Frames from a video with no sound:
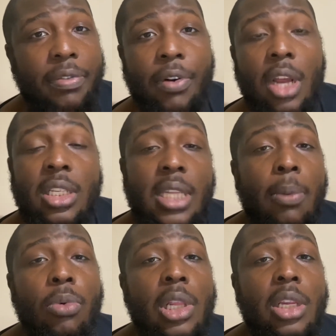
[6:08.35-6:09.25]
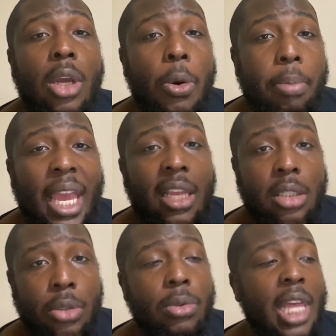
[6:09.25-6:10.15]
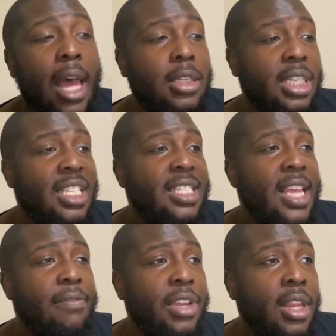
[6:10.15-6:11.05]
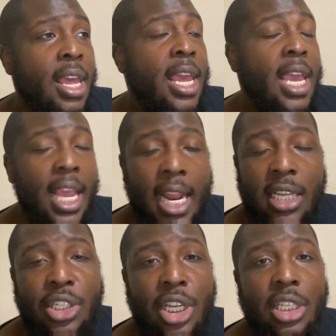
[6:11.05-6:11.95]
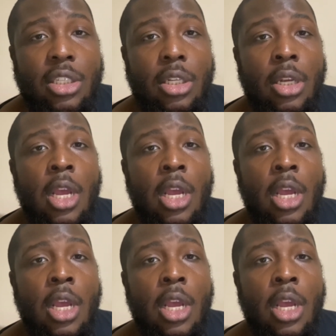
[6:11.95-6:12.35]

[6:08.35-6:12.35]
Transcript: Farthest I'm willing to go back is 2007, and that's just to